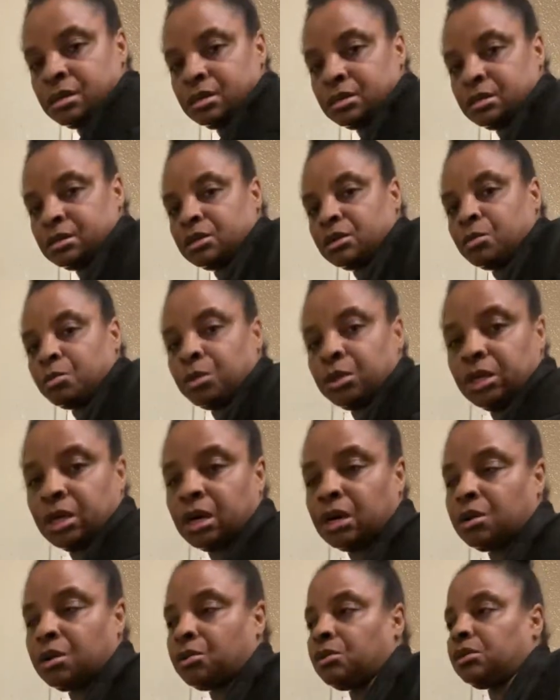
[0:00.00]
So I'm gonna
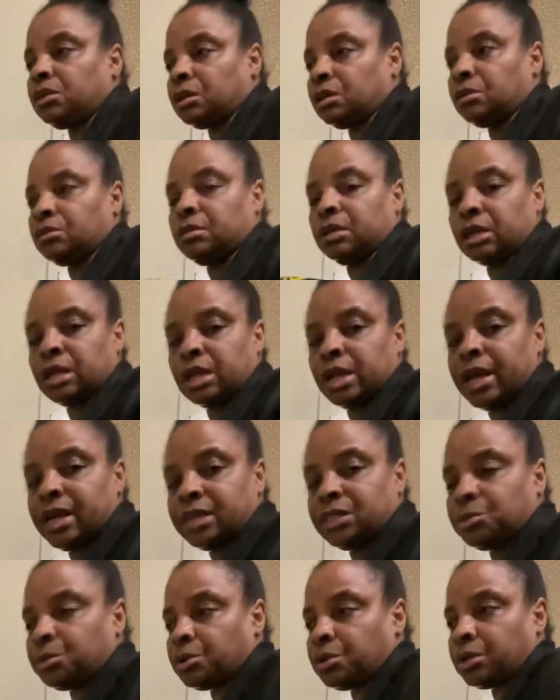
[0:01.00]
knock all the
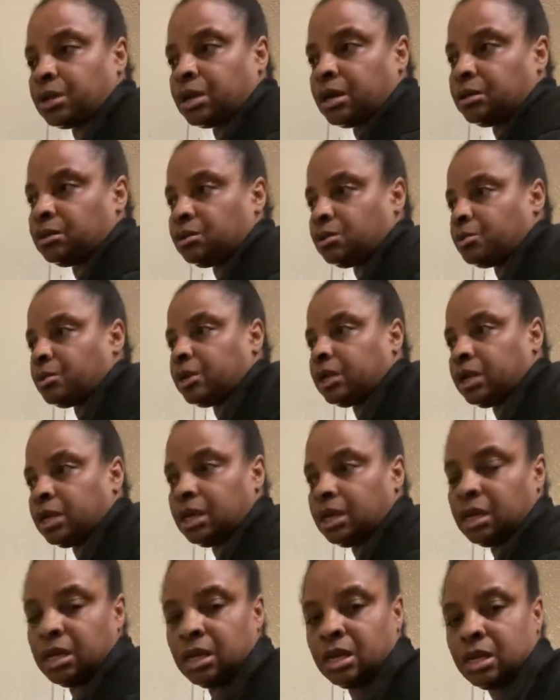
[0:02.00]
classwork out the way,
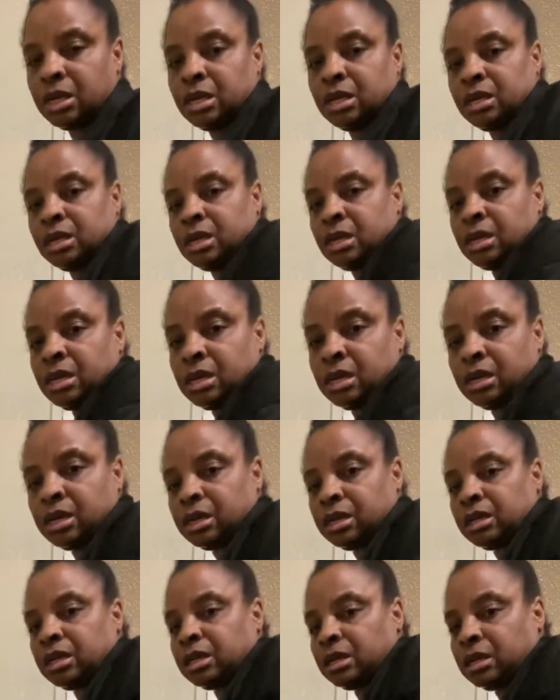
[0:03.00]

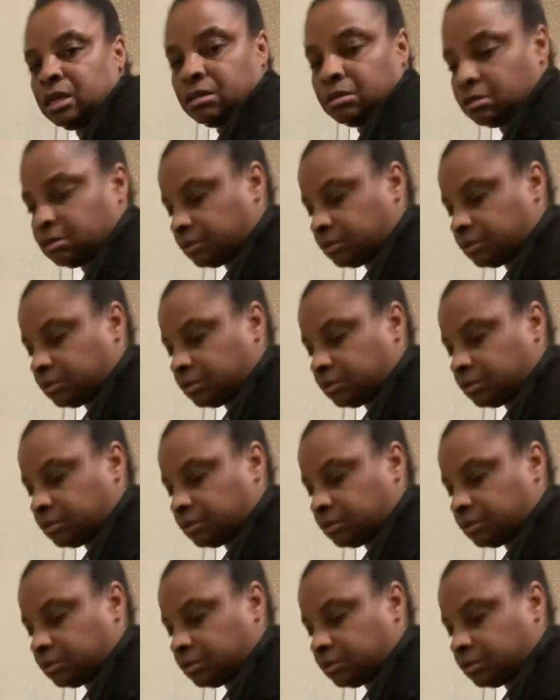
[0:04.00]
and then